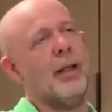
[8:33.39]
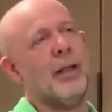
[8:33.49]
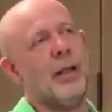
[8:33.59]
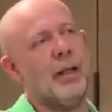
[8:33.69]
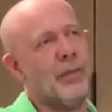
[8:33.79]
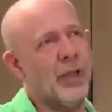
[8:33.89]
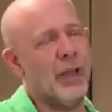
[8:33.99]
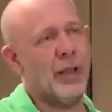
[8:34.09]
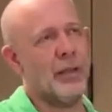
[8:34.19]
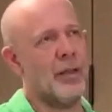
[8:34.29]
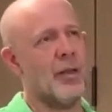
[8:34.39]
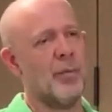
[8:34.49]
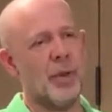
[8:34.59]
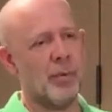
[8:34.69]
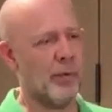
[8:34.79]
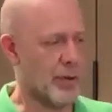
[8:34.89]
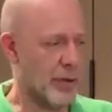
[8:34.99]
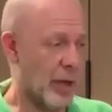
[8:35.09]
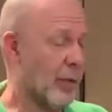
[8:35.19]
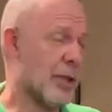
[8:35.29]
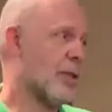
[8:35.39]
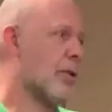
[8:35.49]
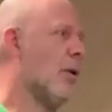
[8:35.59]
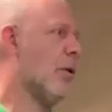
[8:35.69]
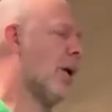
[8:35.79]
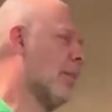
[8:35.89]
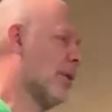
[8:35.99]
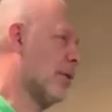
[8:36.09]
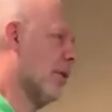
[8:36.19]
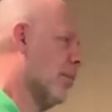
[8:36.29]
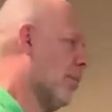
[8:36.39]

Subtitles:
And then some people will say, well, just go on Amazon and